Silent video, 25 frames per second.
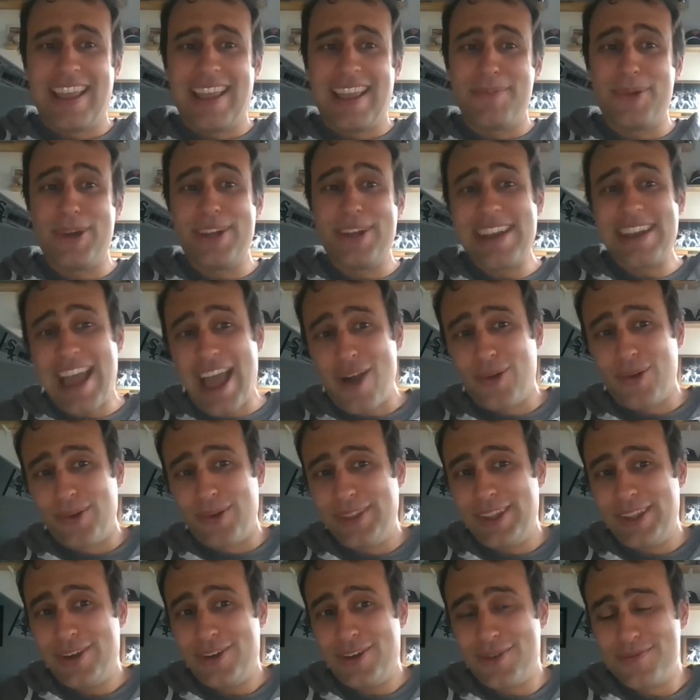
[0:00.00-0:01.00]
But now
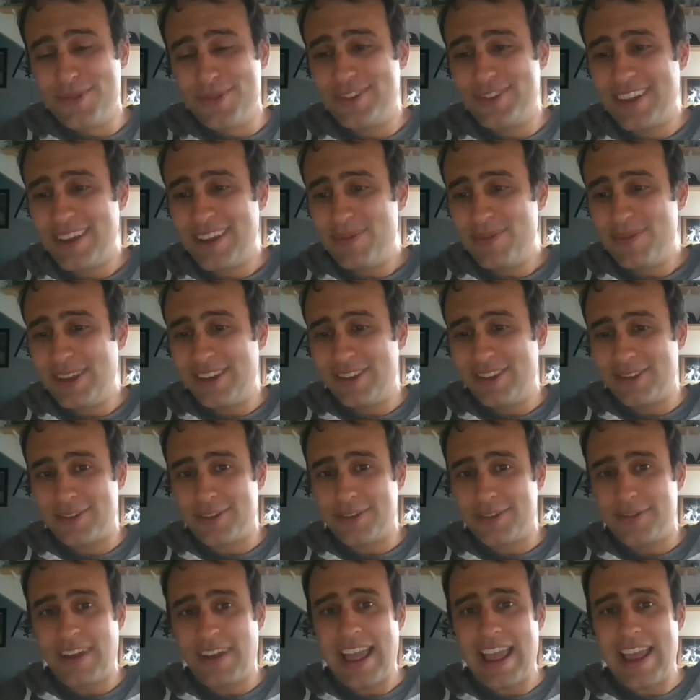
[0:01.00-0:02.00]
only Homo sapiens
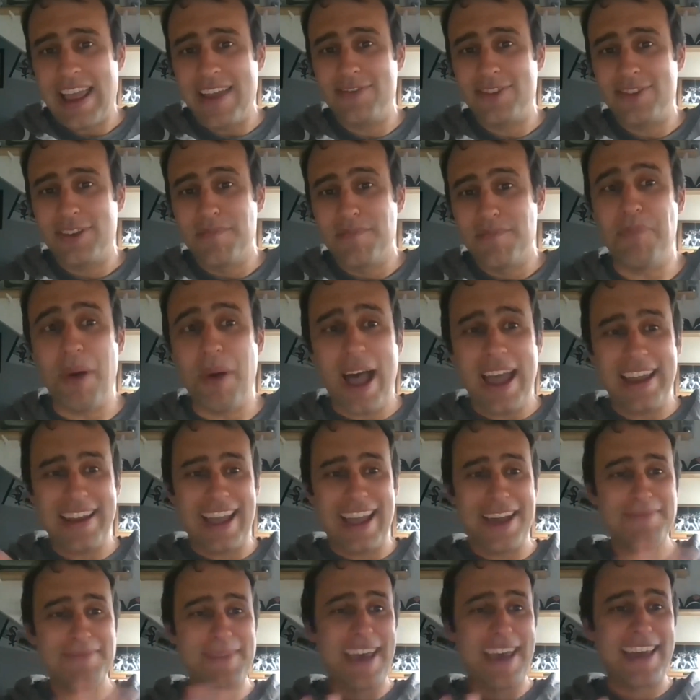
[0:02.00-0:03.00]
survived. But
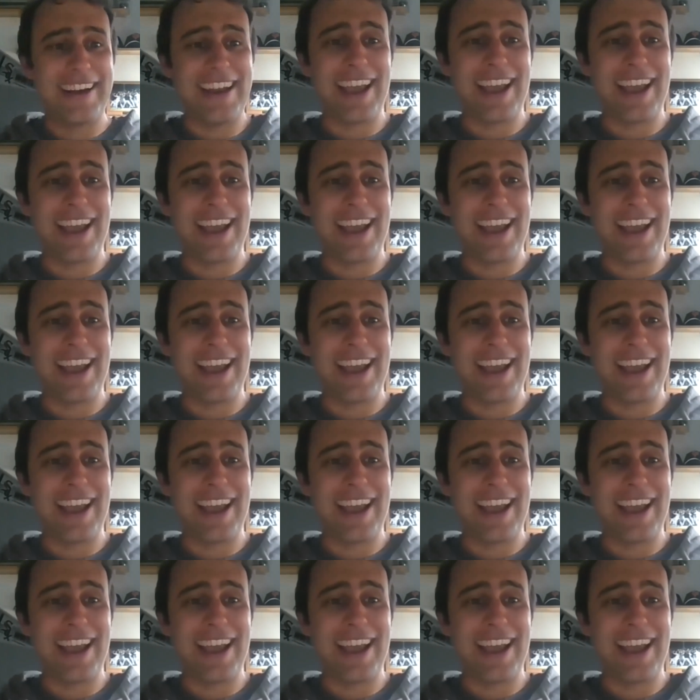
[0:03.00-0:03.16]
I'm not an